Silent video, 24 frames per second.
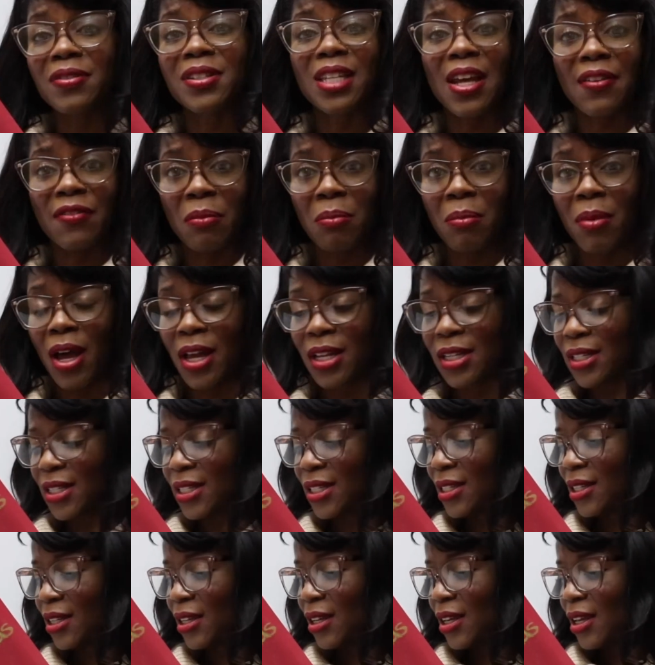of 7
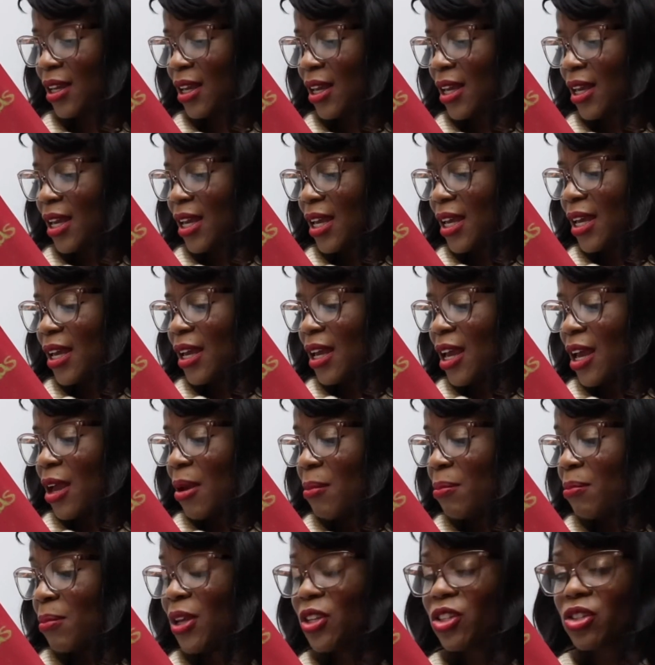months.
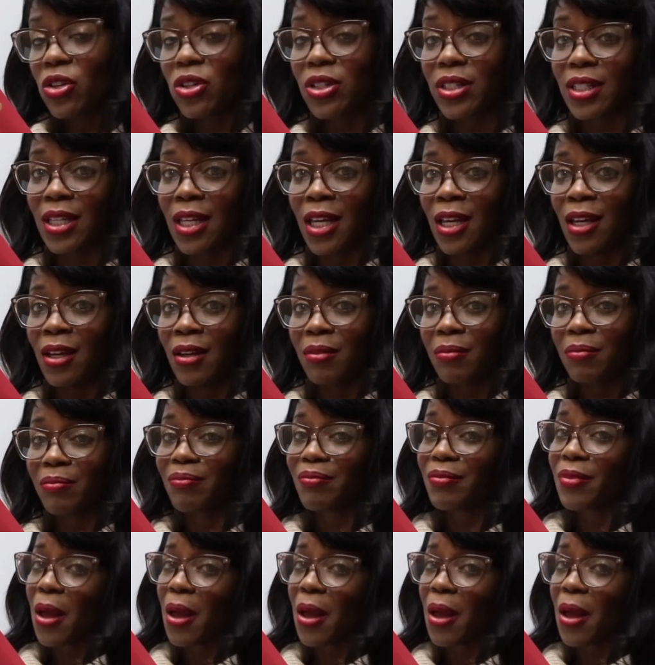Mr. C,